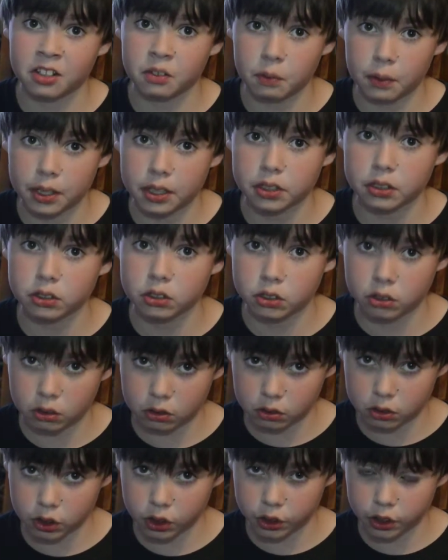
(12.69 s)
the Winter
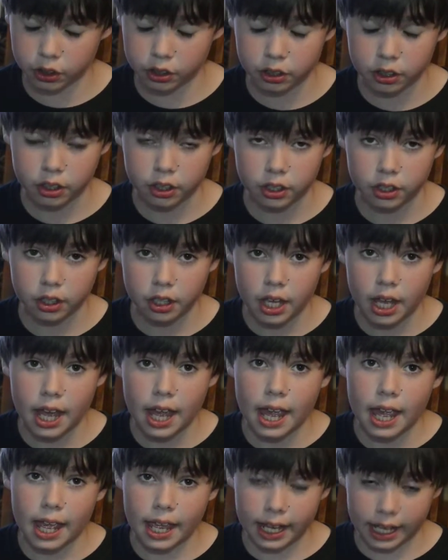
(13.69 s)
Soldier,
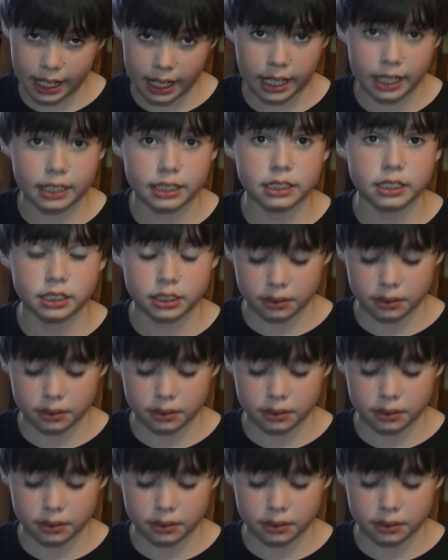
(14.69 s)
and